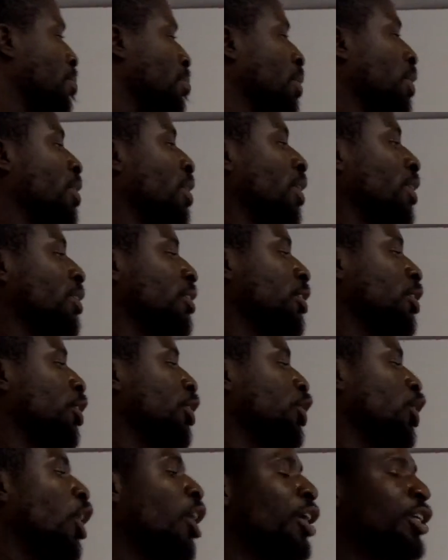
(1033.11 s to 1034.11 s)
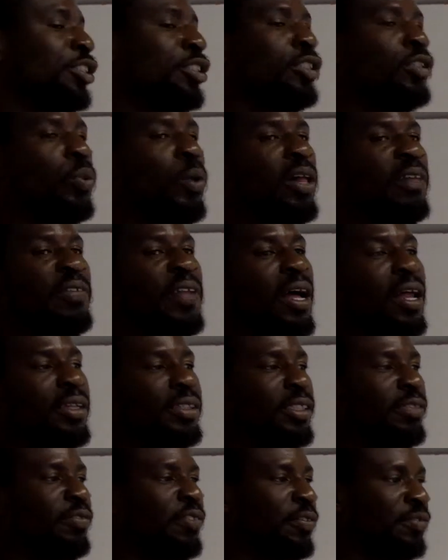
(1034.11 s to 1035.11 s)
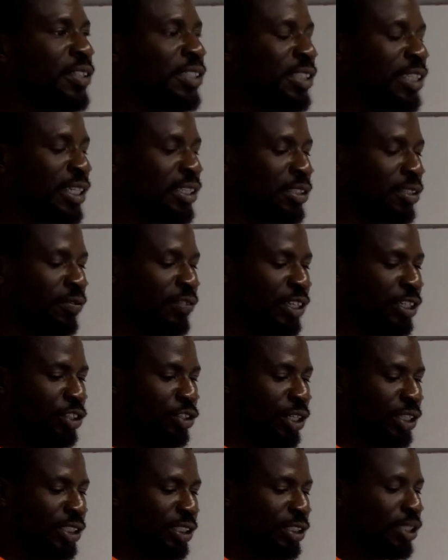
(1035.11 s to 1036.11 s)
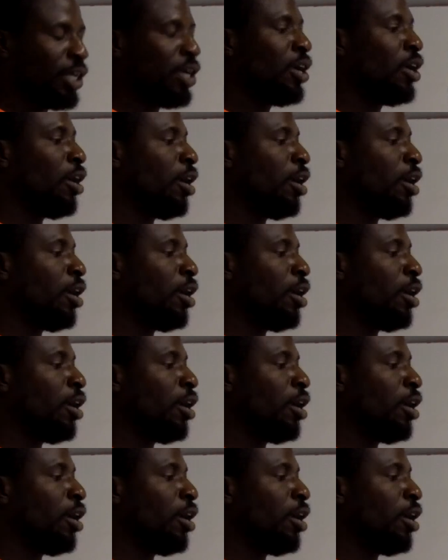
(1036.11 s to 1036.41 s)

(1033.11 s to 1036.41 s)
because you're charged the $12.50 of interest